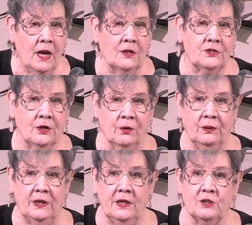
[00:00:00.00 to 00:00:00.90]
And so
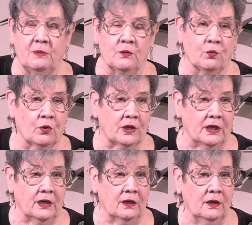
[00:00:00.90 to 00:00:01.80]
he has been
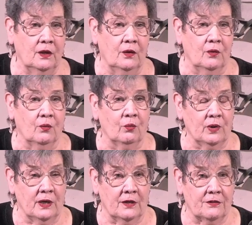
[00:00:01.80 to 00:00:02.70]
working
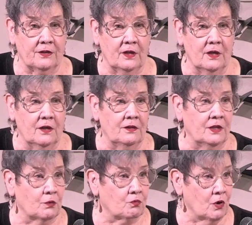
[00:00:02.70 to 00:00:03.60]
with
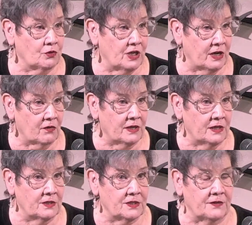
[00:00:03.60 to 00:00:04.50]
the
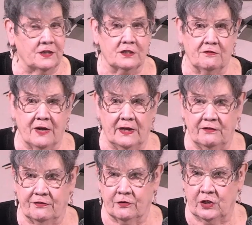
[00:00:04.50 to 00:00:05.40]
Rotarians, I think it's the
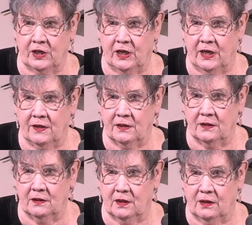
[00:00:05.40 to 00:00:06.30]
Valley Verde
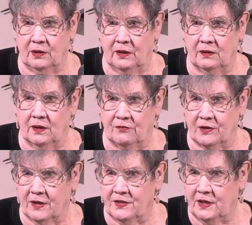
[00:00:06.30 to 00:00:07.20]
and I've
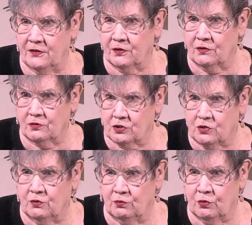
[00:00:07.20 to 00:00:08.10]
forgotten the other, there's
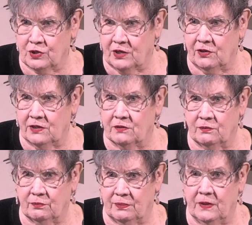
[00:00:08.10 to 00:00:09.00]
2 Rotarian
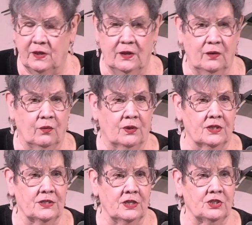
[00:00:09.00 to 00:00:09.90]

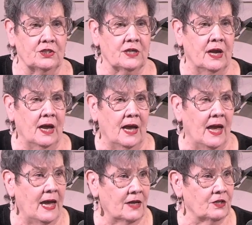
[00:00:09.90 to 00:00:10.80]
organizations,
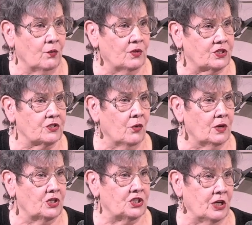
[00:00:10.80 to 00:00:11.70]
and what's known
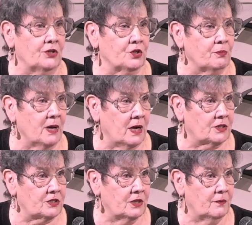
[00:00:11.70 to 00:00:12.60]
as Shelter
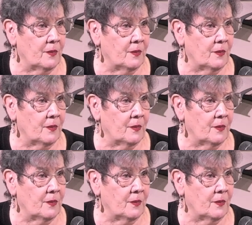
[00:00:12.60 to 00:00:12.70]
Box.